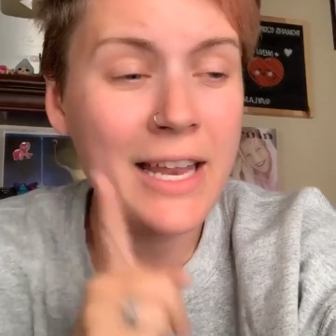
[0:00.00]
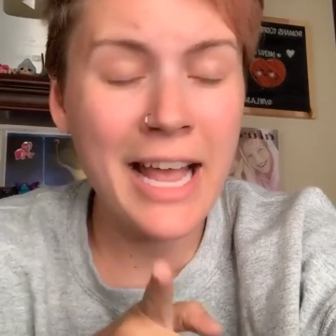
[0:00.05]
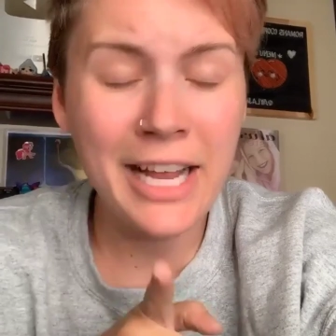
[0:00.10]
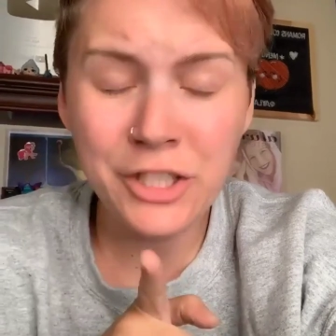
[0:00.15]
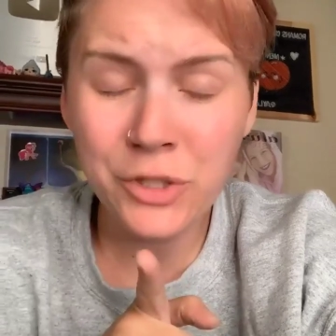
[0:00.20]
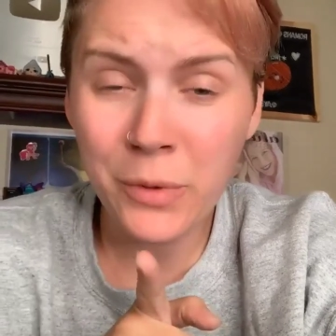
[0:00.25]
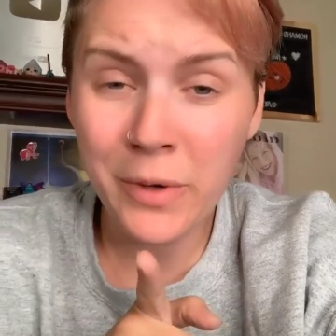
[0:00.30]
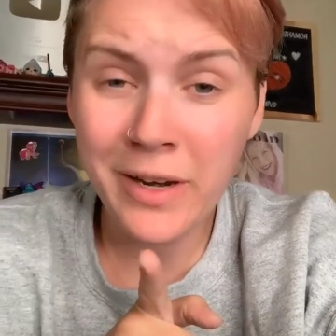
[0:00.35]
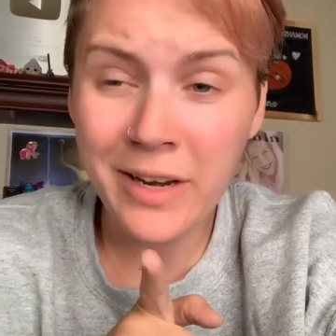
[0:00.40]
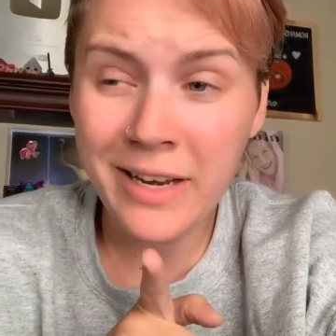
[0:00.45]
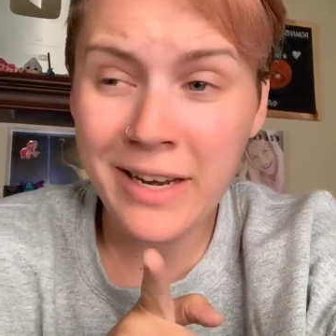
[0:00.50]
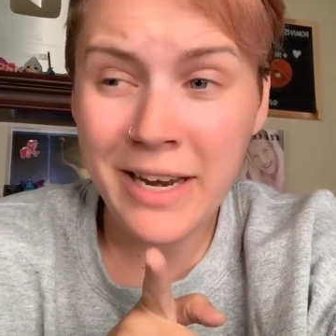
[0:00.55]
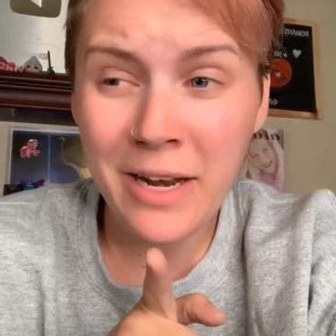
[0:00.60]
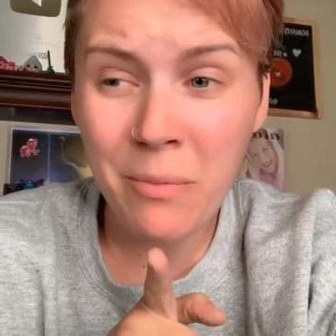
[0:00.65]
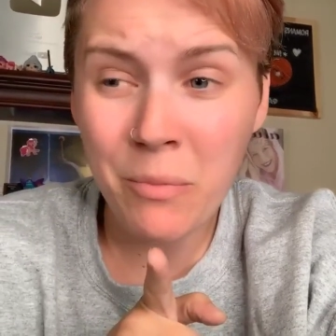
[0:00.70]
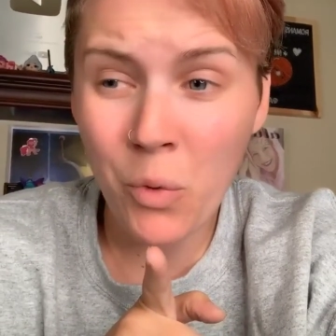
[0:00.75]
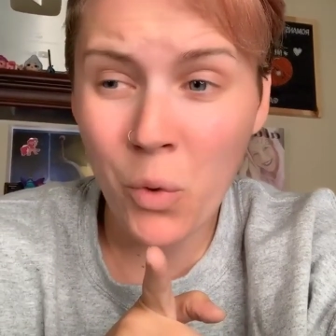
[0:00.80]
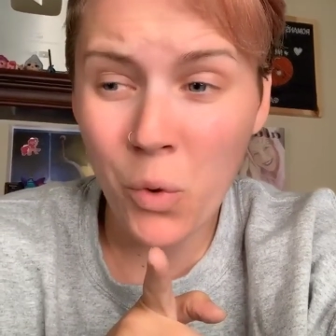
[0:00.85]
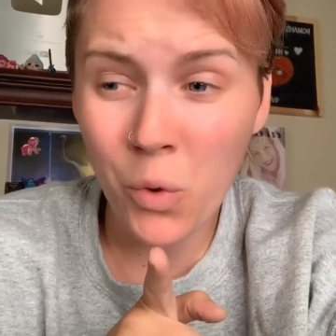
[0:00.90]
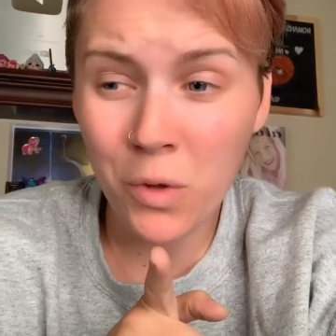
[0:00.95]
Next, we're gonna
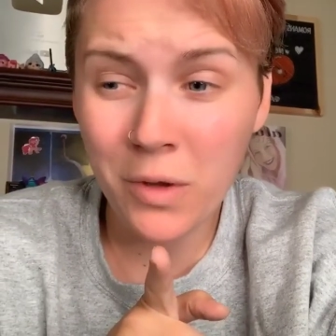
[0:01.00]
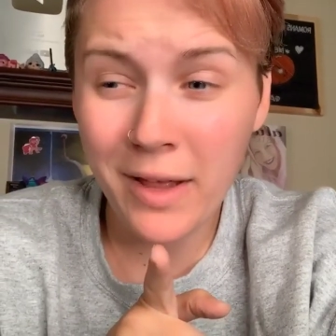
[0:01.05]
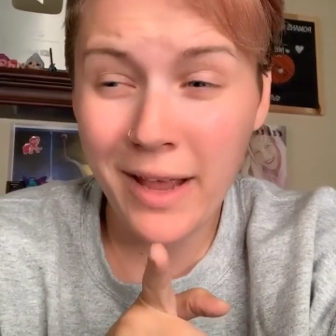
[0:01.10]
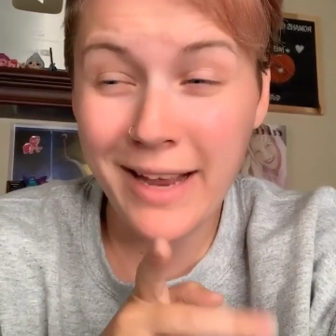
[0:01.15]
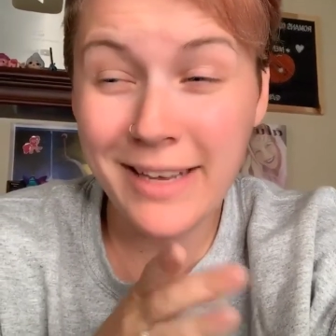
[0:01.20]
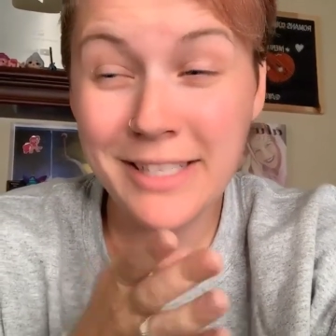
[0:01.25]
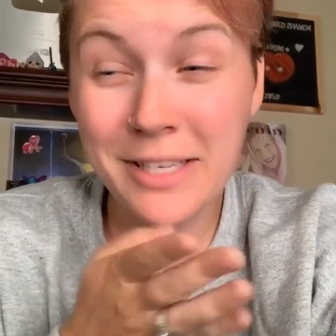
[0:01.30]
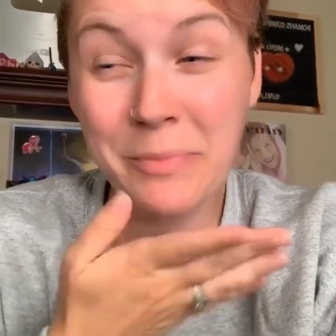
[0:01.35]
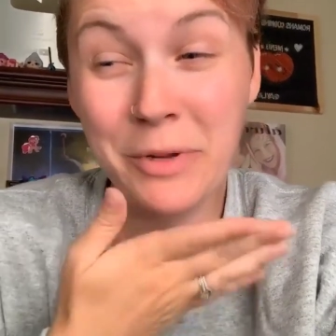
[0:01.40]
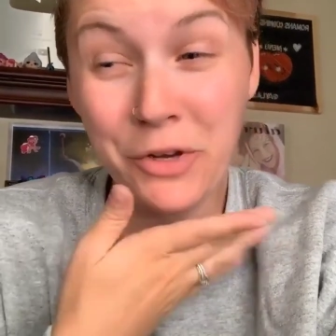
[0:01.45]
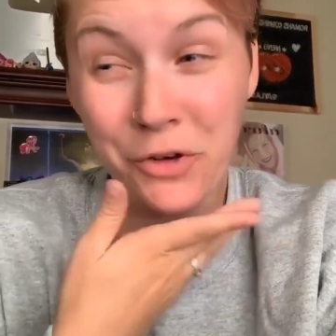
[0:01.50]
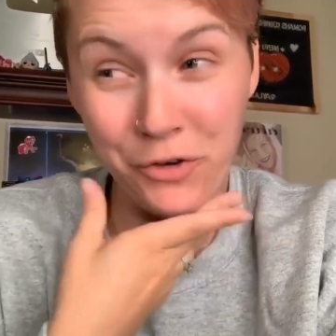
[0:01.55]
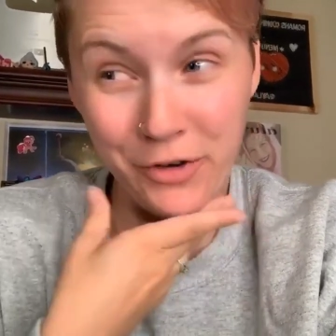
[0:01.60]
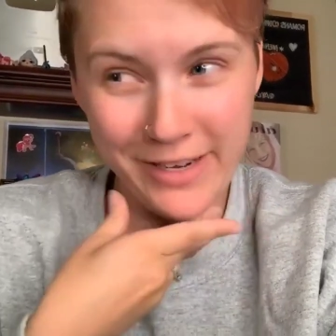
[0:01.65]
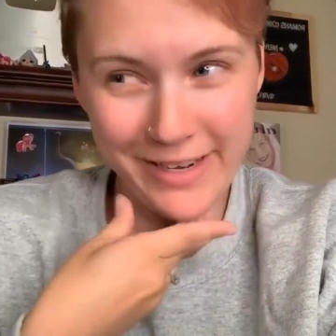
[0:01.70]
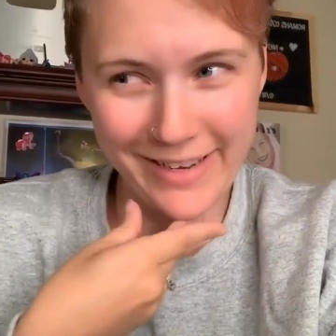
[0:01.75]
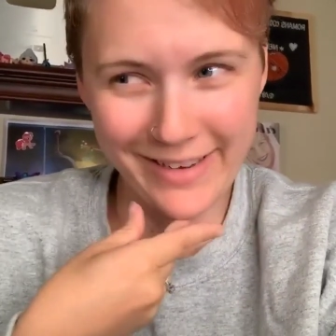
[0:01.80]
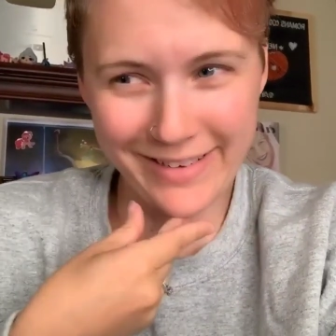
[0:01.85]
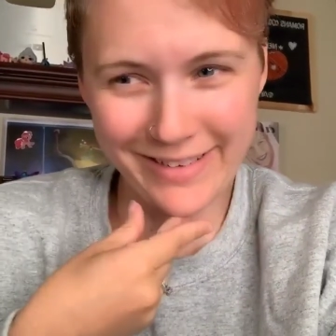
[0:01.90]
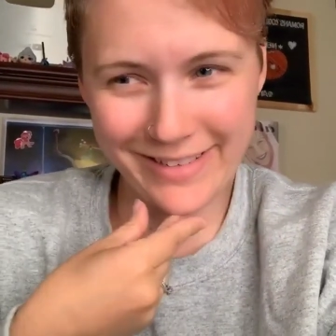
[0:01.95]
need a bowl and some
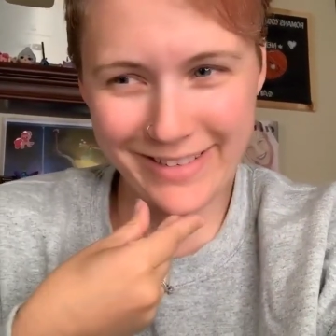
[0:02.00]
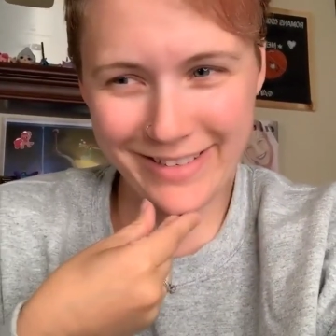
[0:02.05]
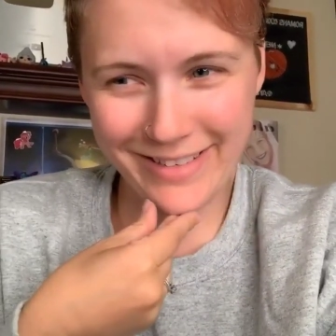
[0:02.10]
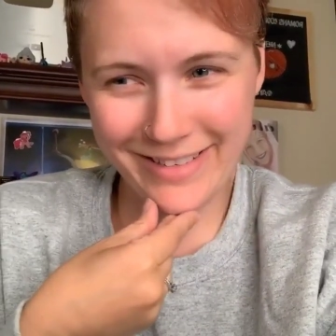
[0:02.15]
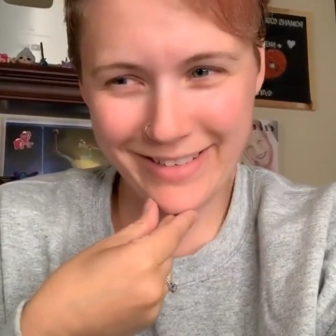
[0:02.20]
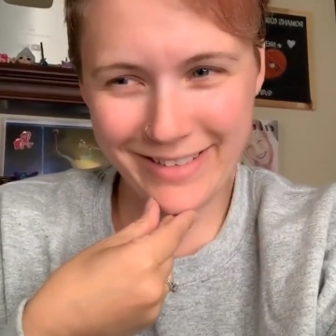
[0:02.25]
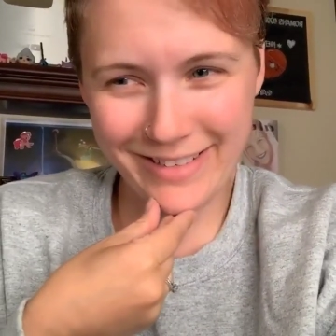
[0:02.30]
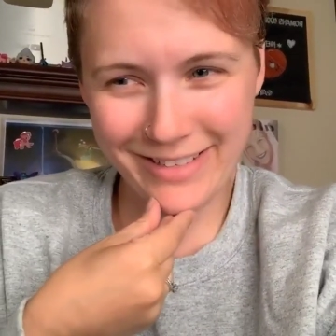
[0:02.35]
ingredients.